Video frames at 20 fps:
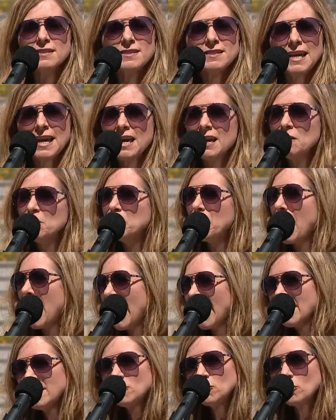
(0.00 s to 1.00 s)
stand
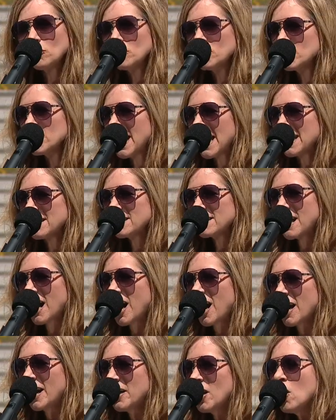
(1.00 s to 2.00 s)
by George
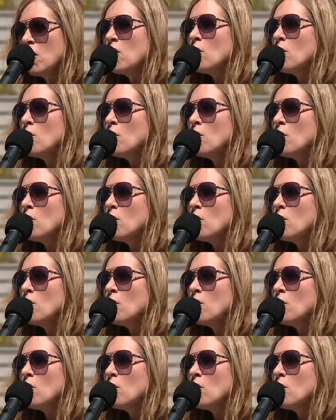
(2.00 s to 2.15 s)
Gascon.